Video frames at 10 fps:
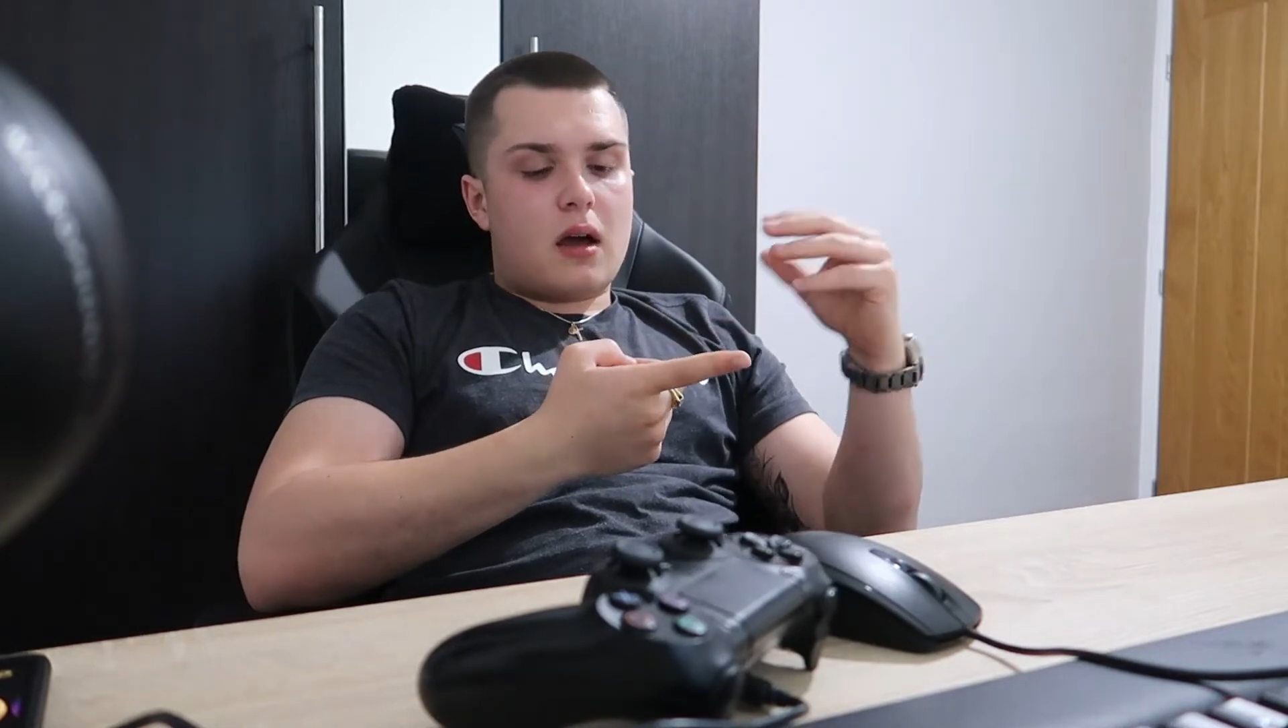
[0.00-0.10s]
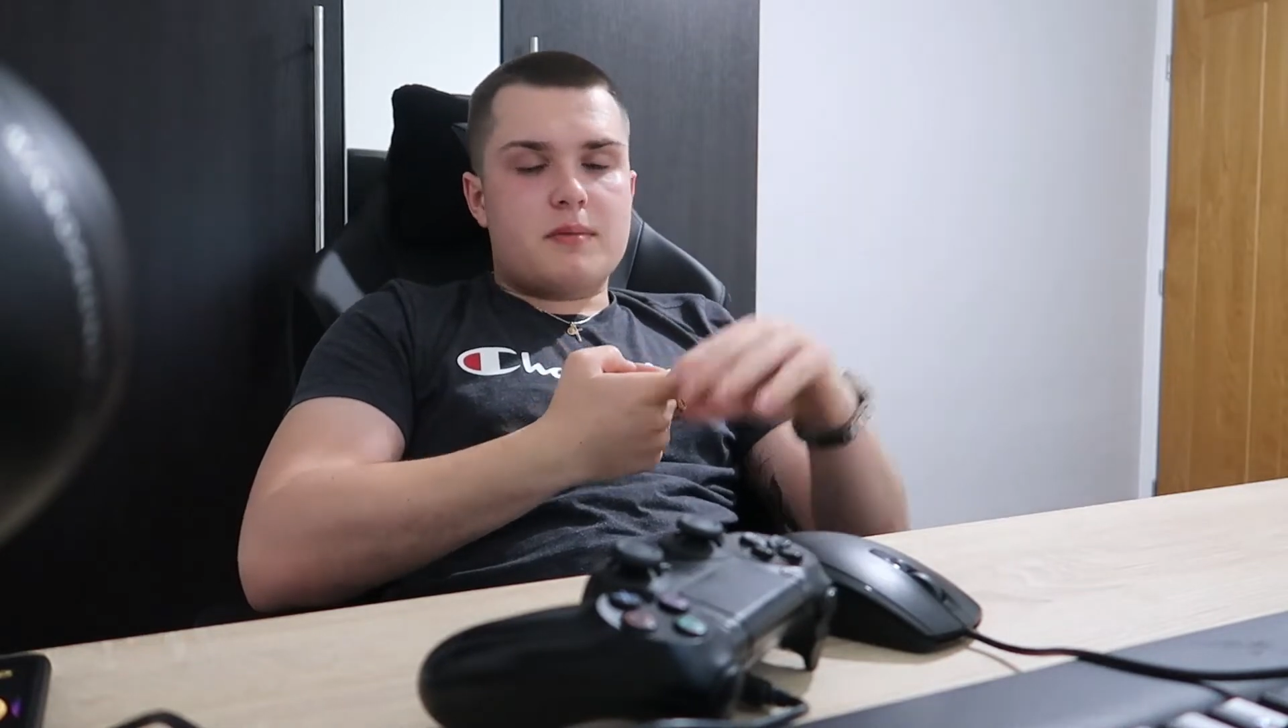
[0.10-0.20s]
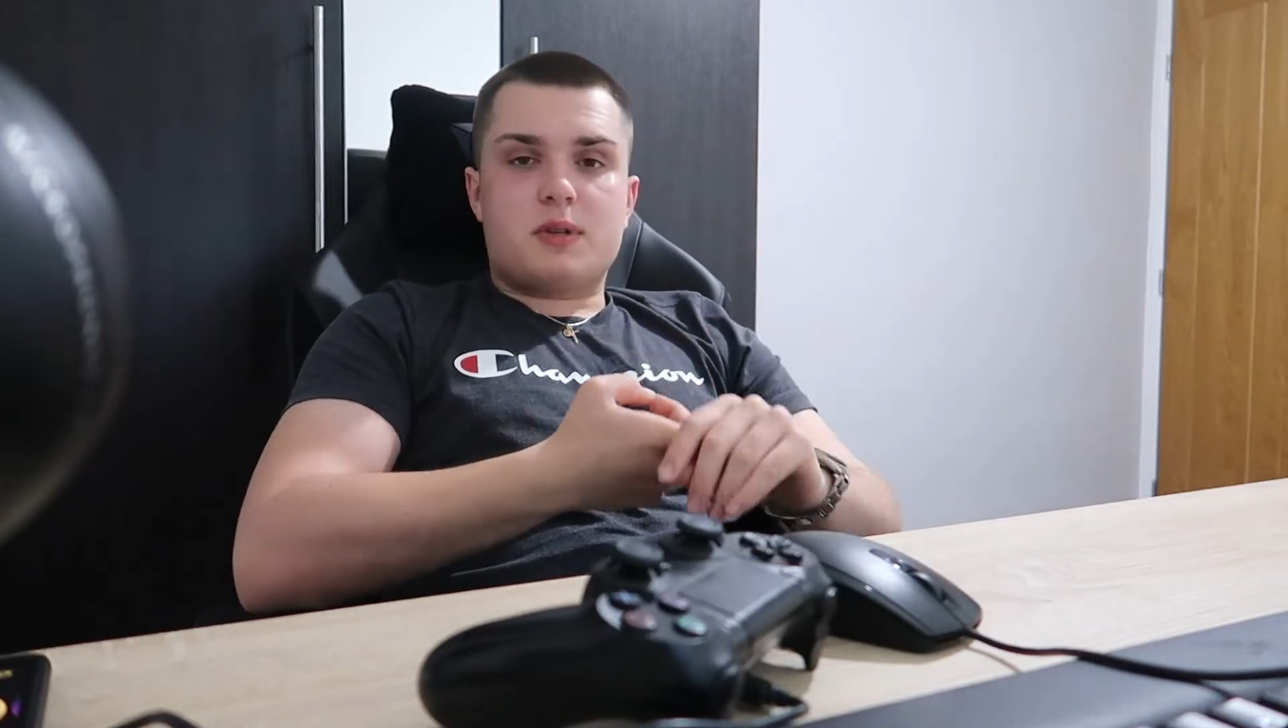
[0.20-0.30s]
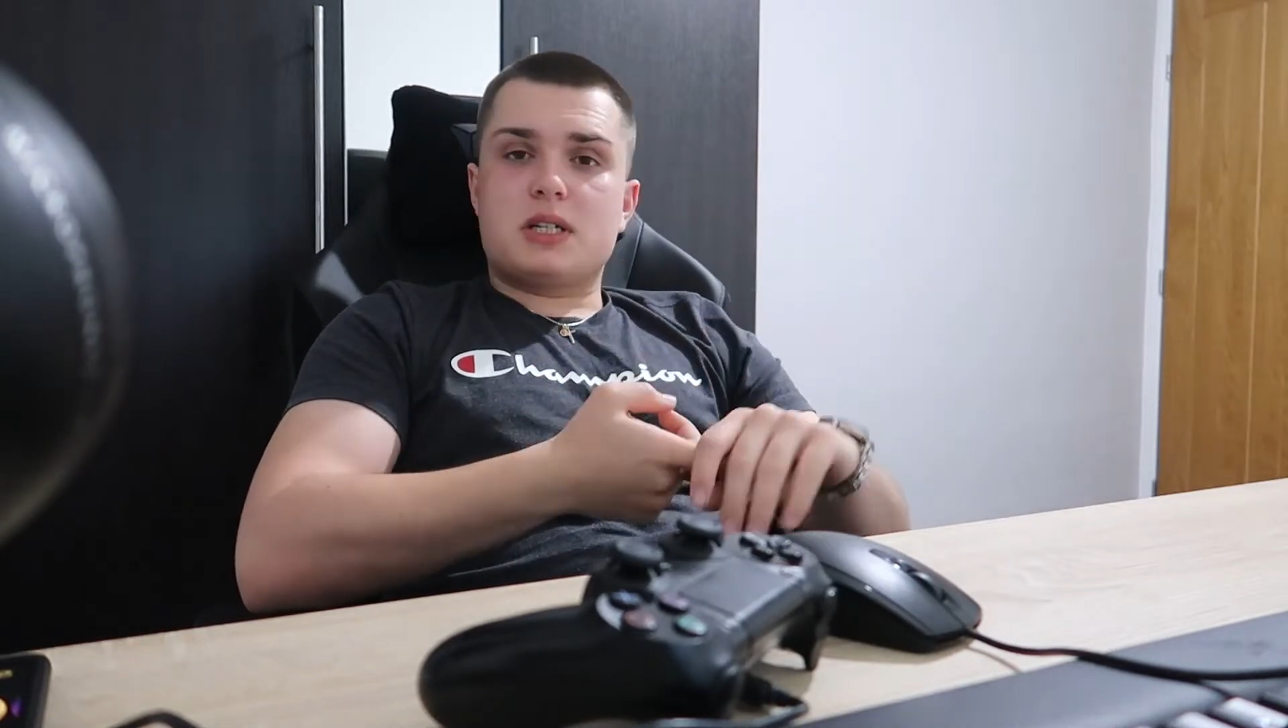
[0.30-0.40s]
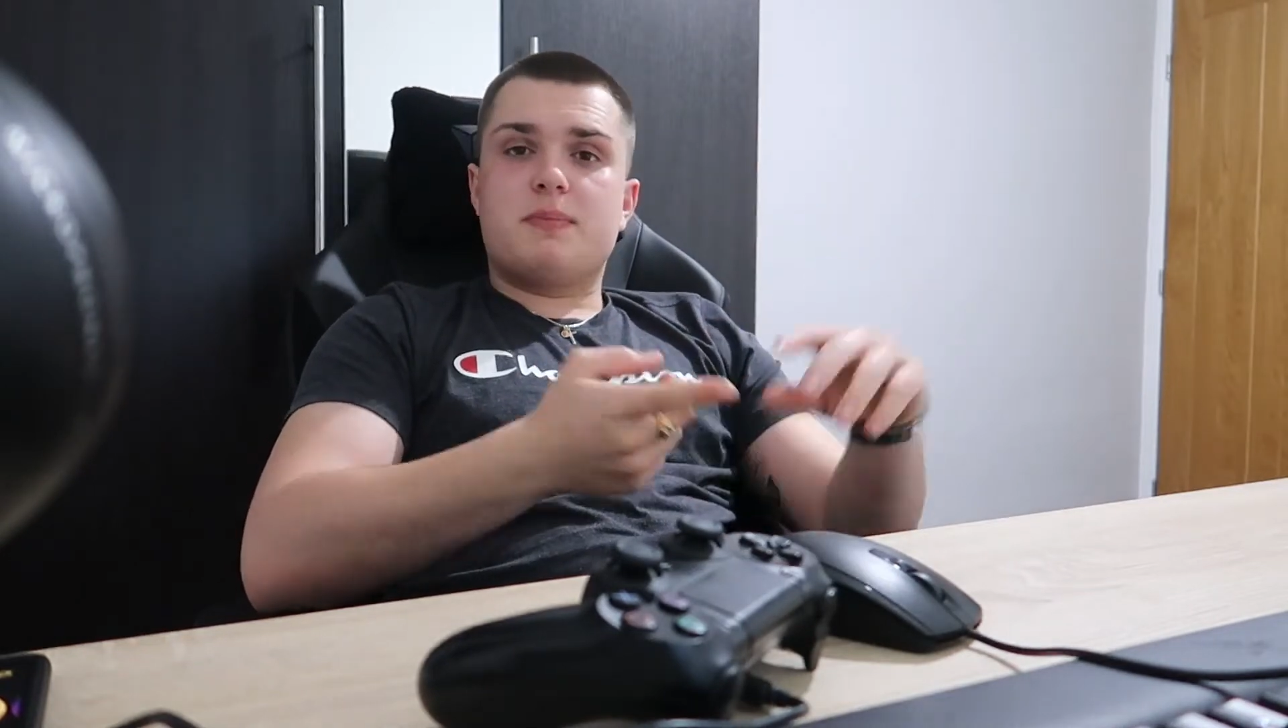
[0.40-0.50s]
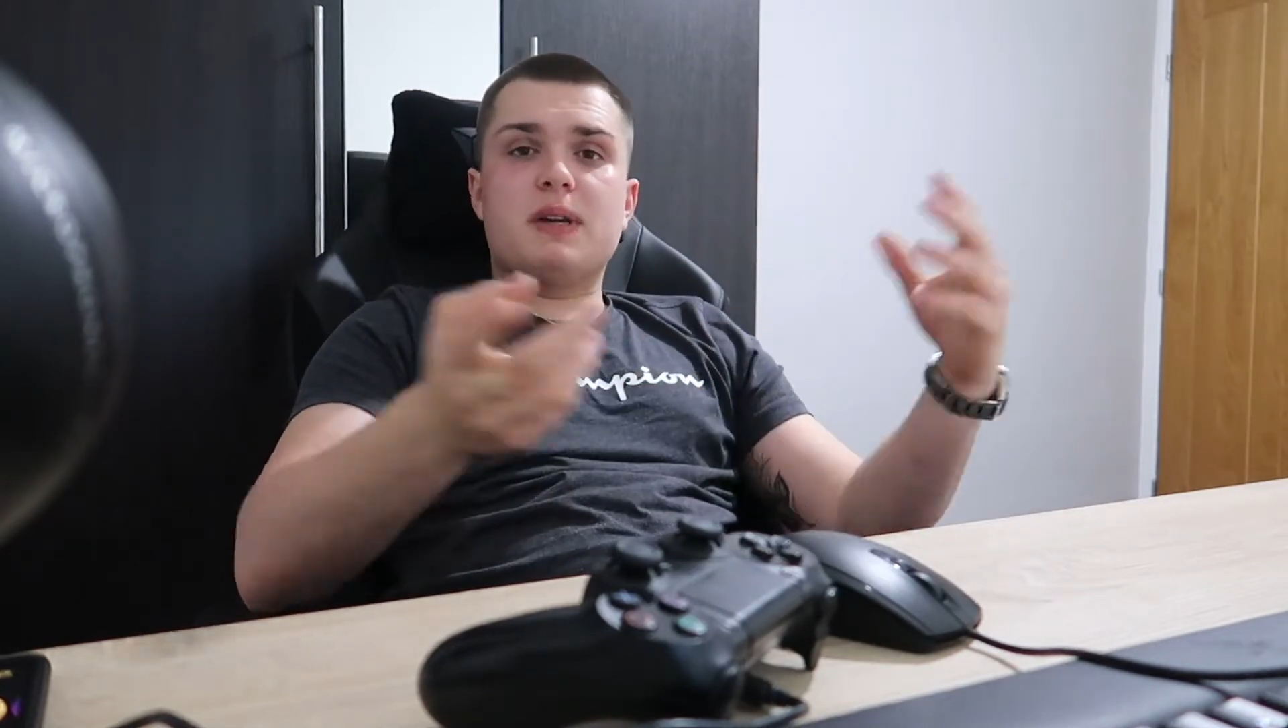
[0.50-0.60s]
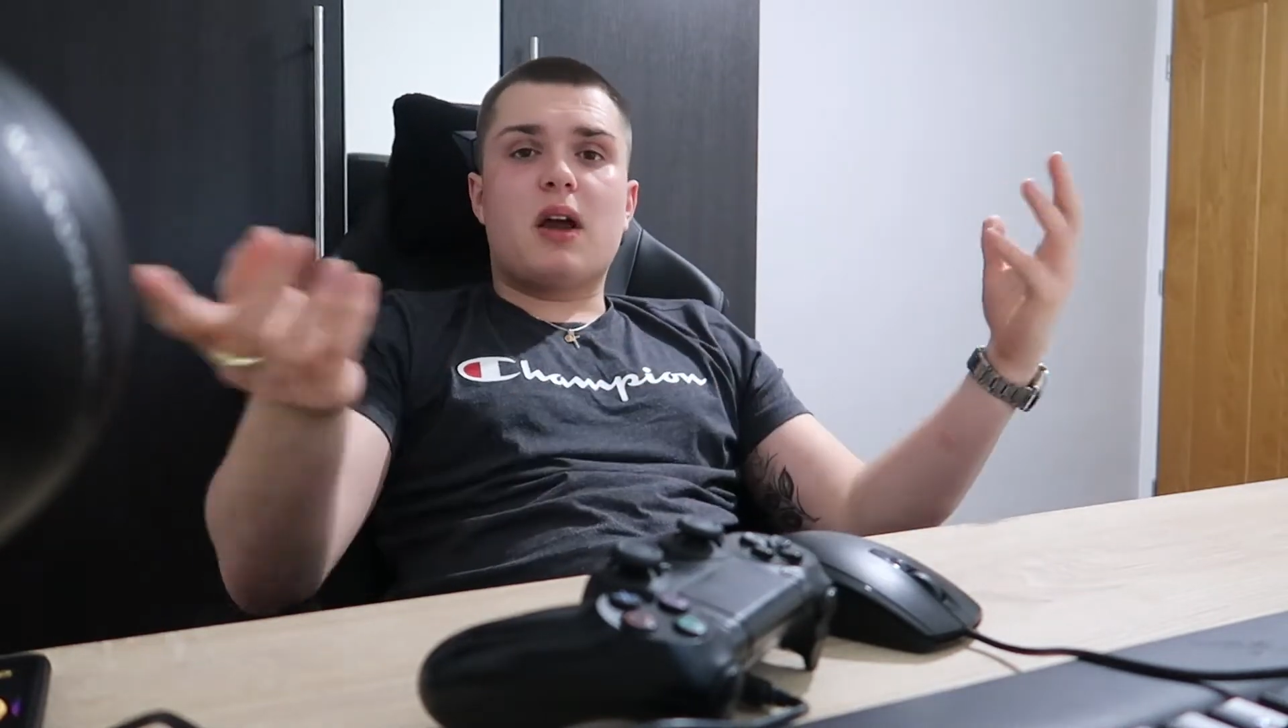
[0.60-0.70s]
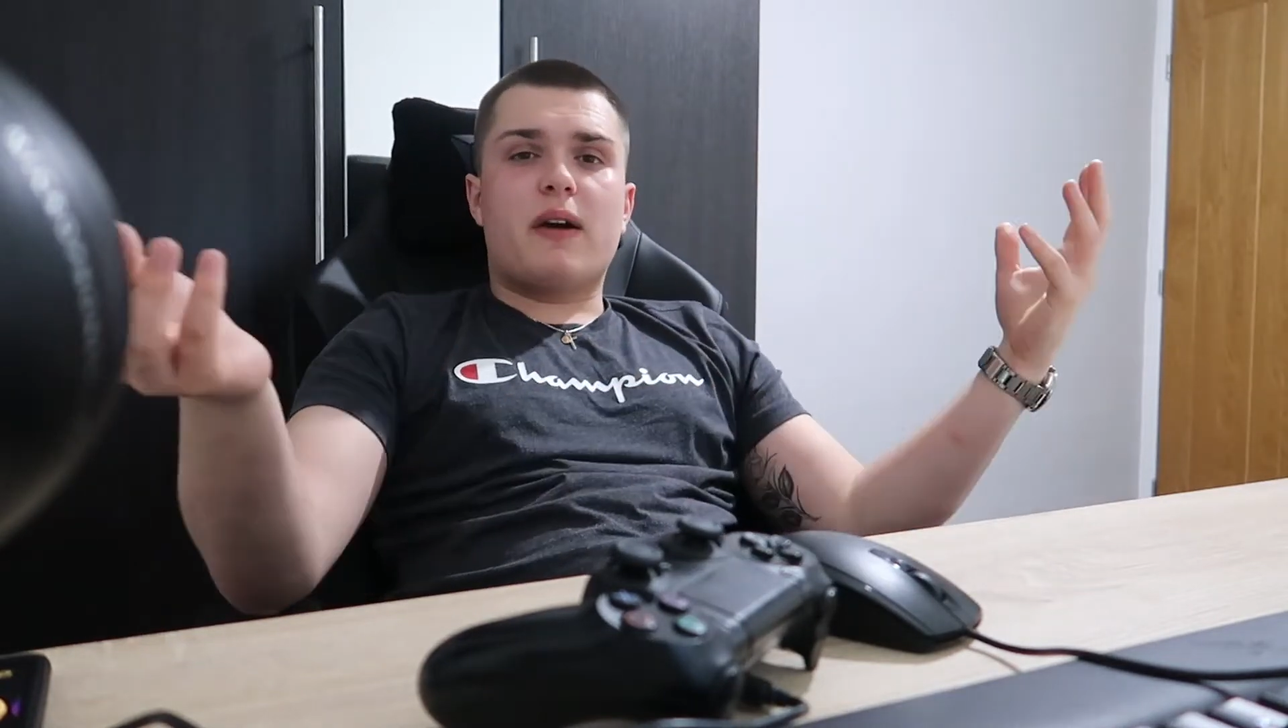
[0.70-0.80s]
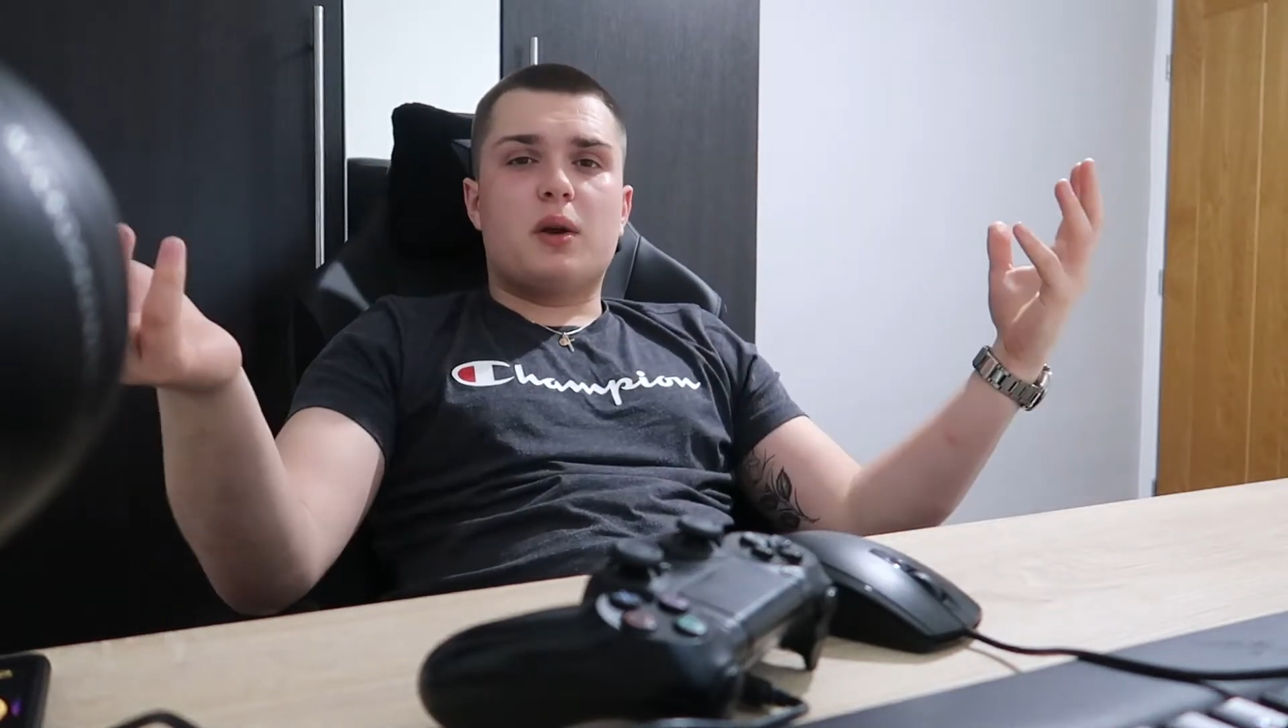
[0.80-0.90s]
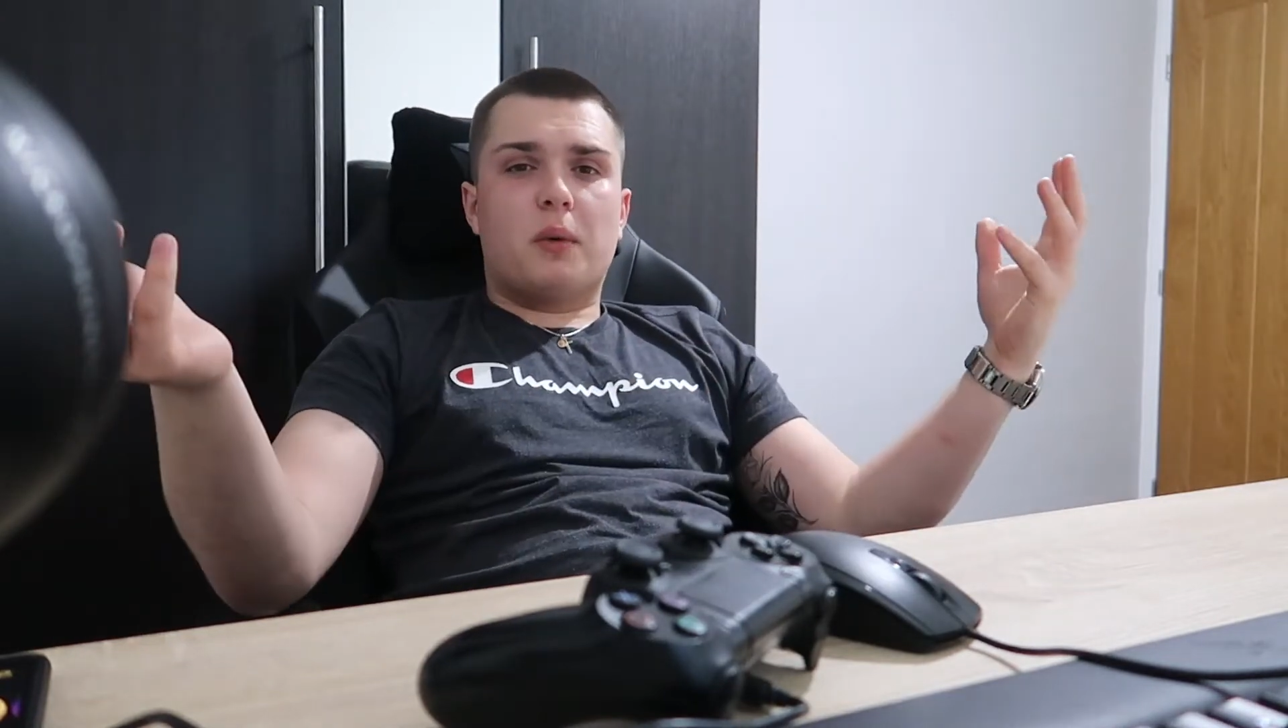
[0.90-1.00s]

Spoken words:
I'm supposed to be going